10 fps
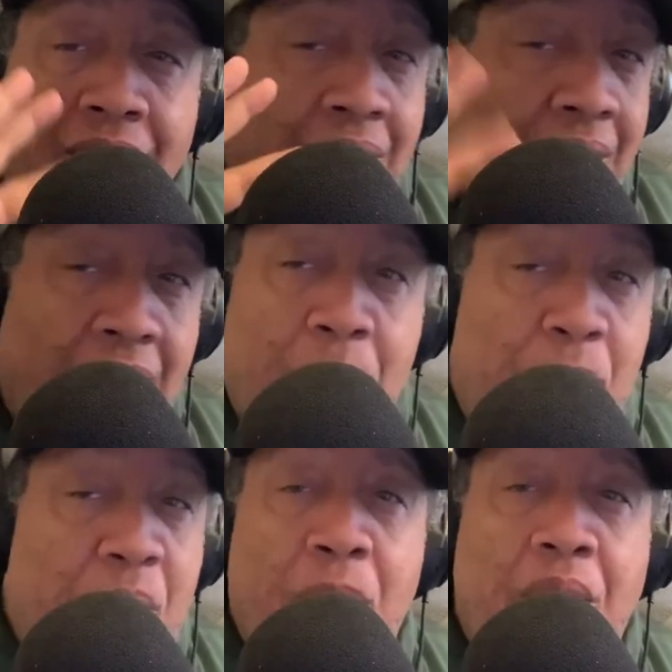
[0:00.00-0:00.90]
let it
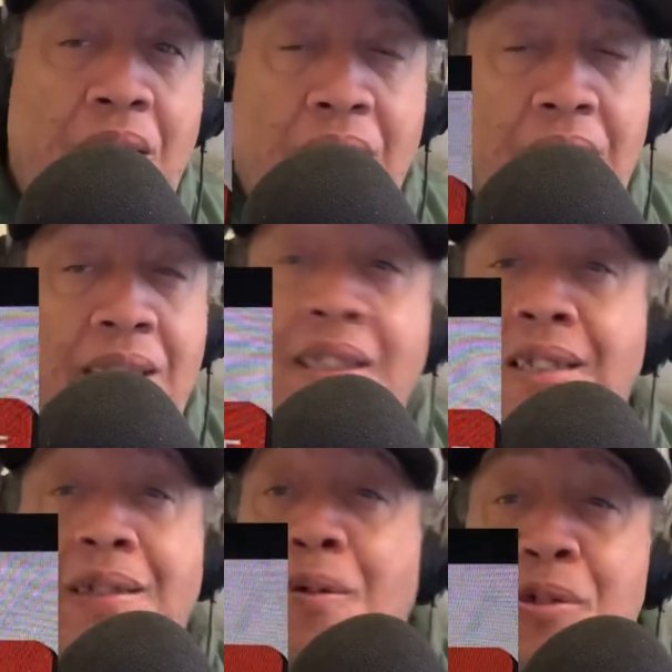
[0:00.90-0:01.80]
be what it is.
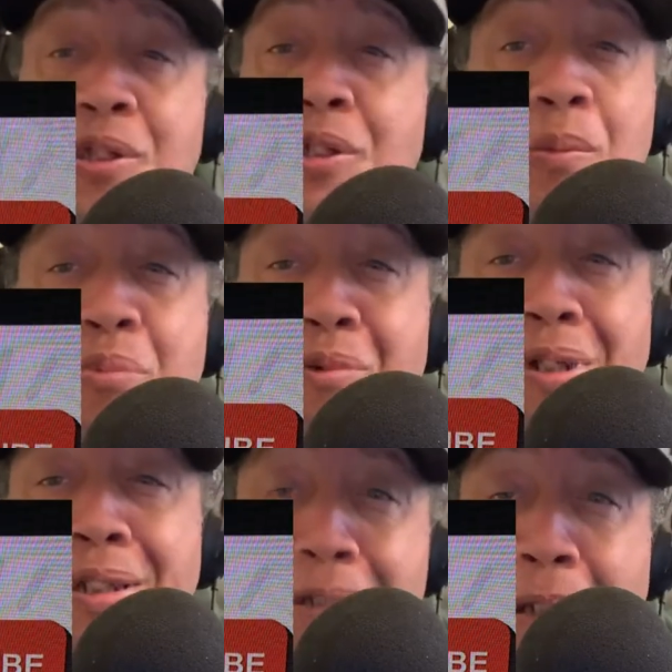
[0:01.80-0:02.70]
Of course, it's your boy
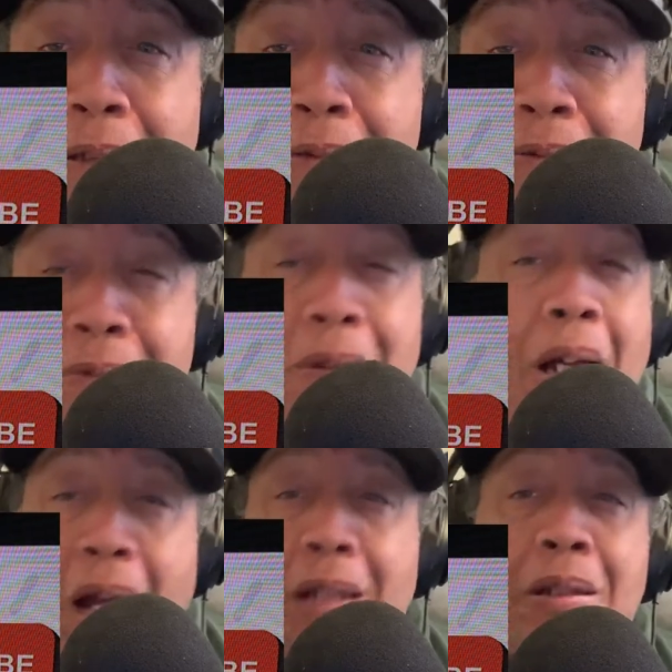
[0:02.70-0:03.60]
T.
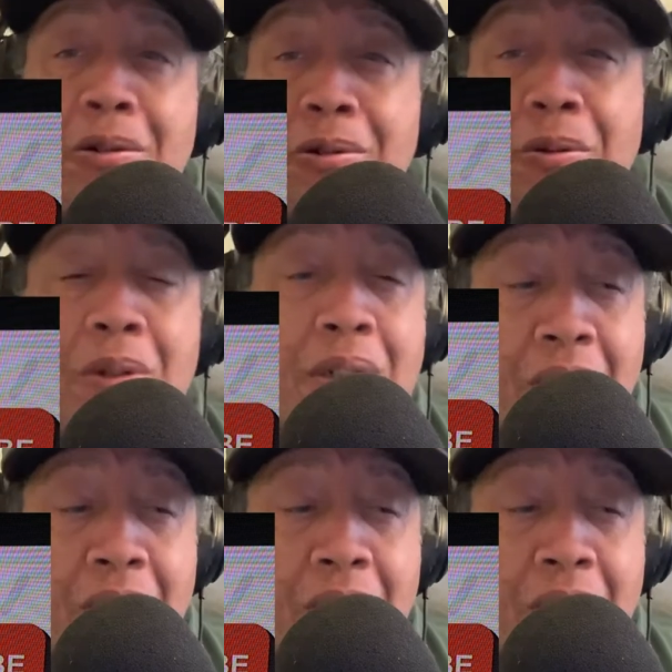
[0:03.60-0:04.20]
How y'all doing?